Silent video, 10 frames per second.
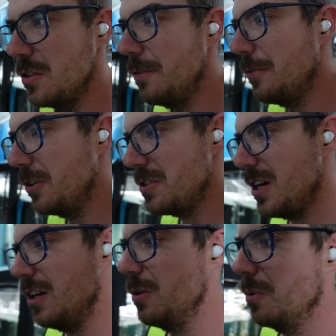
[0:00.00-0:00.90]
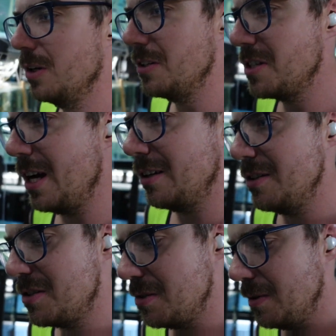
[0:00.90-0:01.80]
two foots and you want a tank
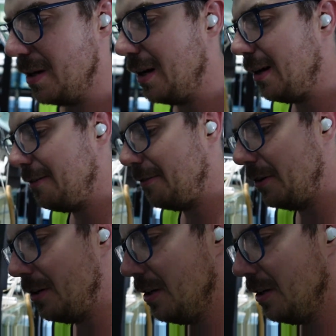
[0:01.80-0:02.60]
that's two and a half foot,